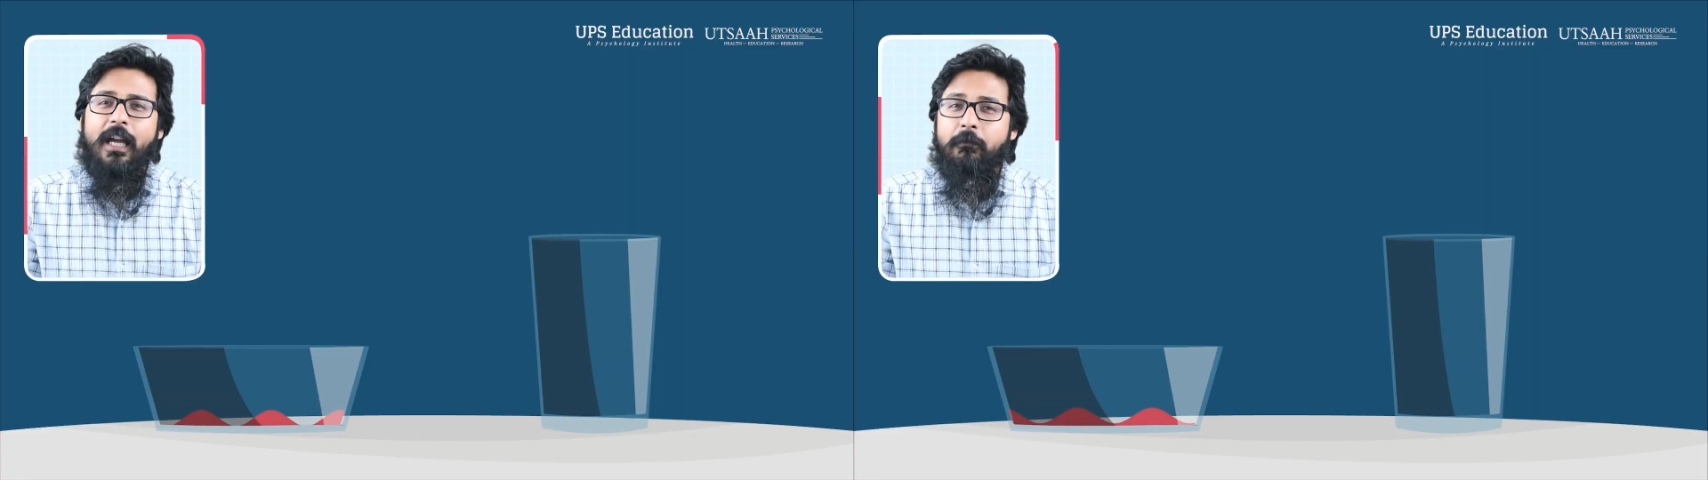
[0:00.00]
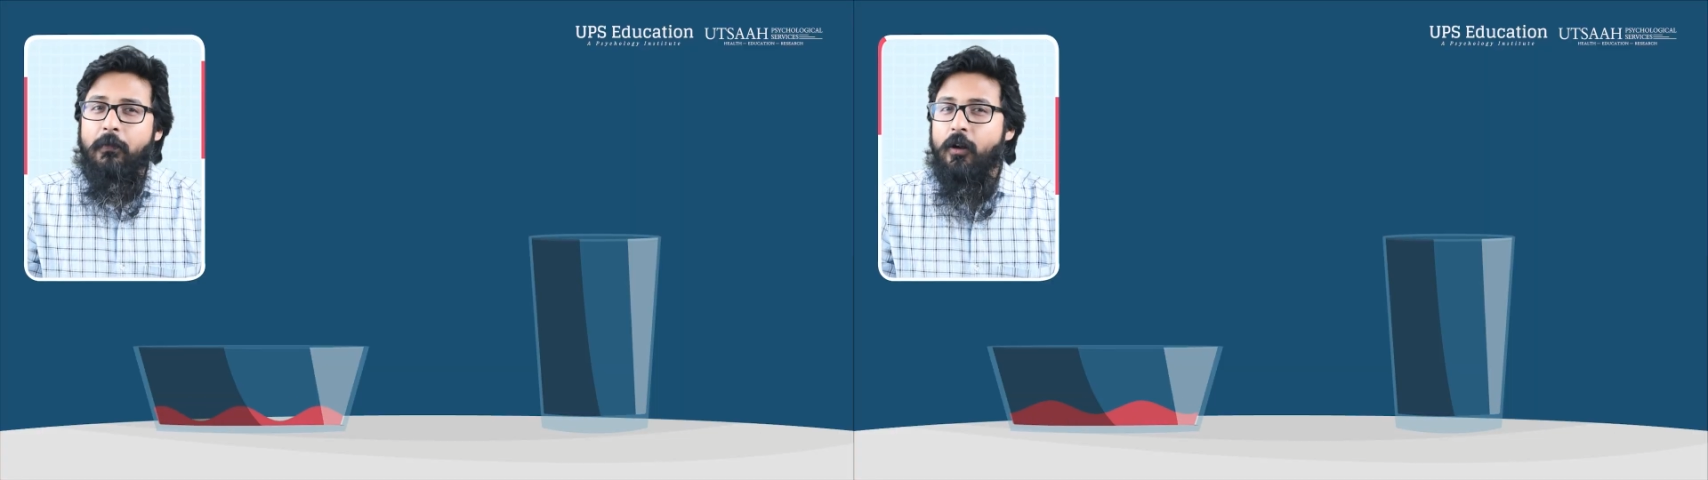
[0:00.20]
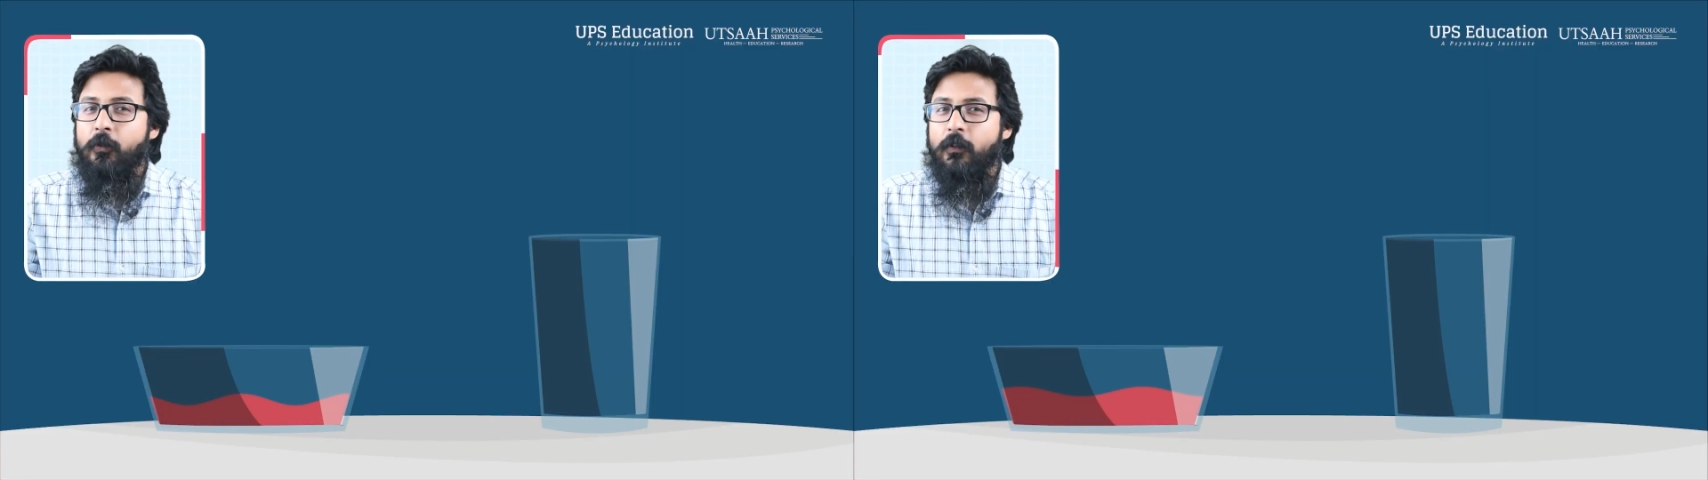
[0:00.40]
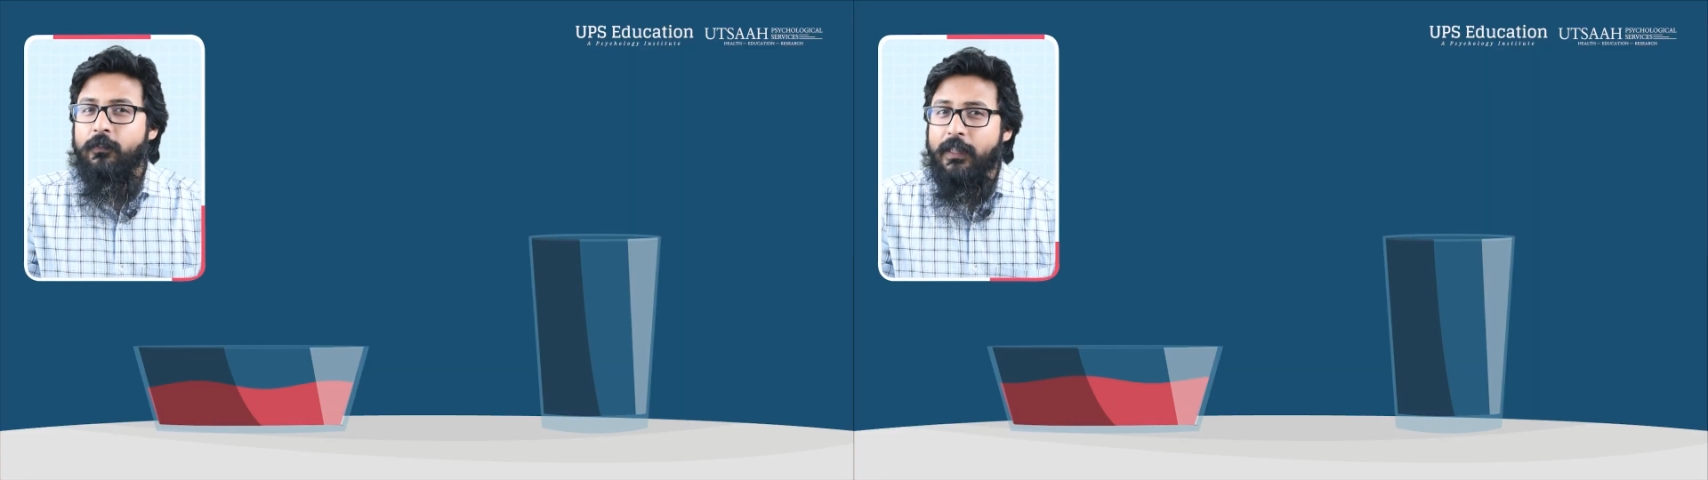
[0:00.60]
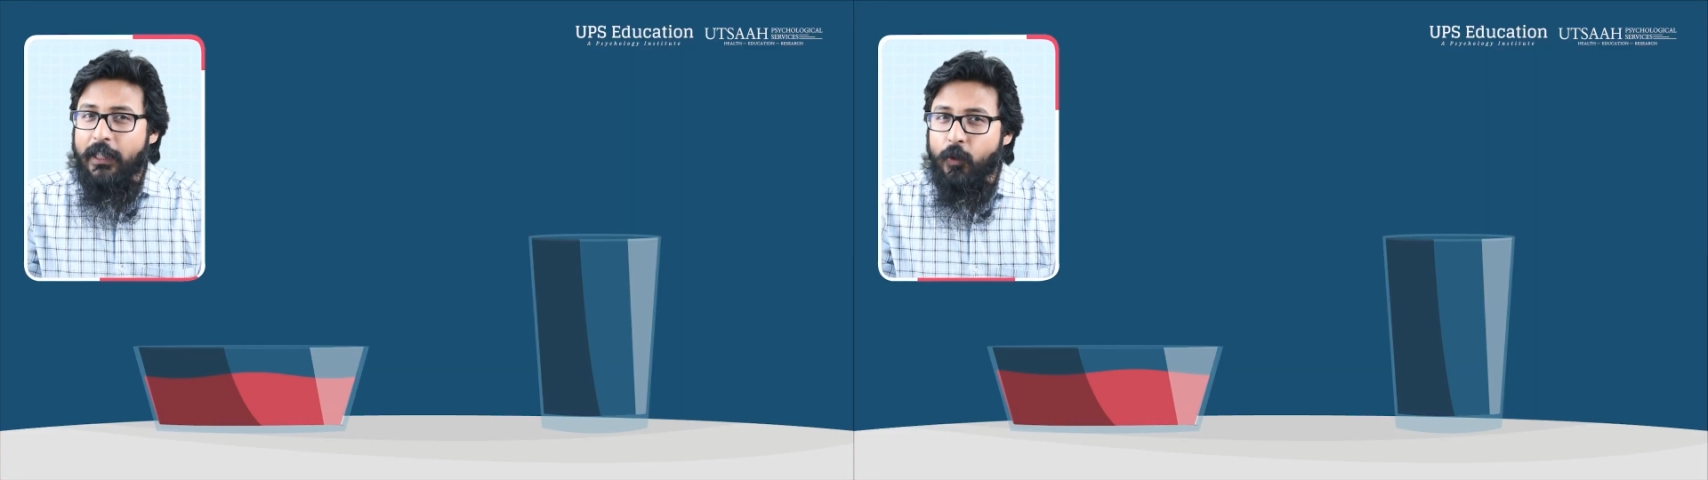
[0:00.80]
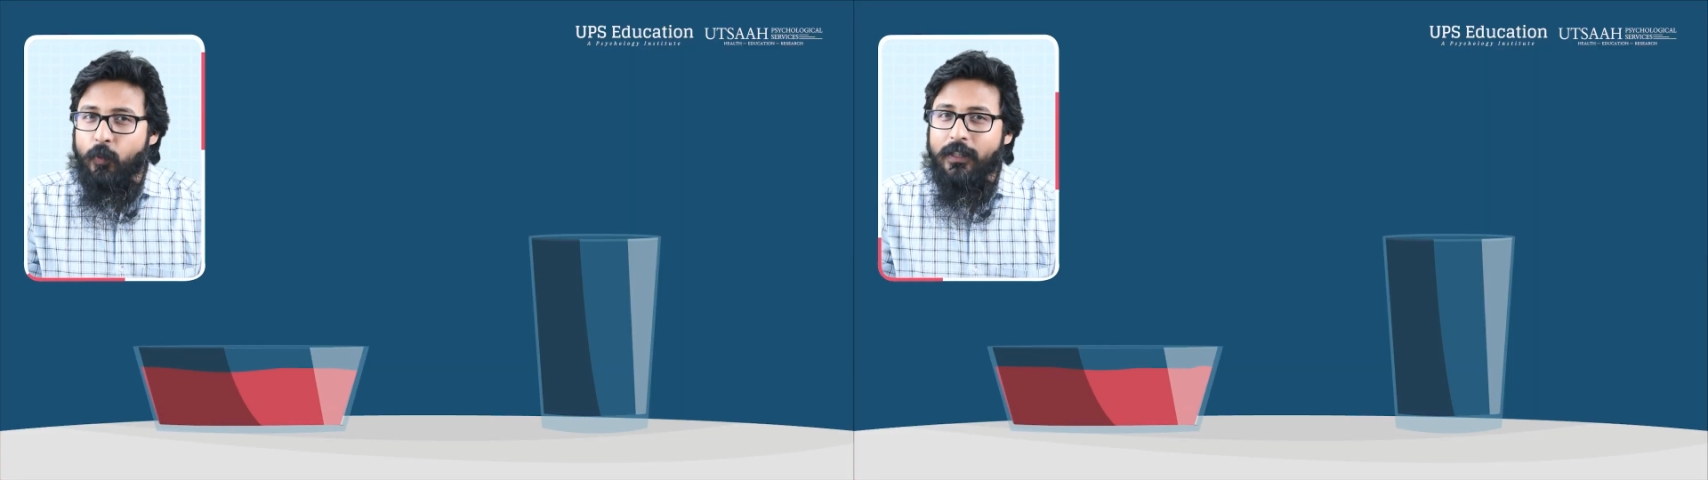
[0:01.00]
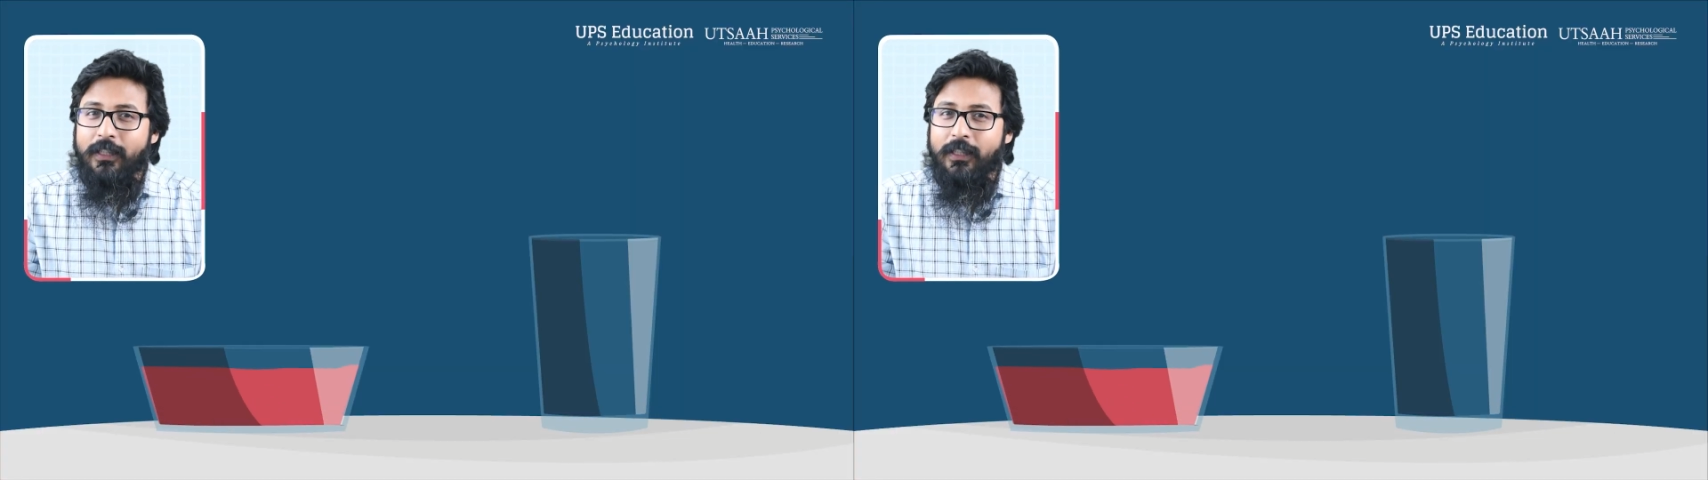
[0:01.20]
amount of liquid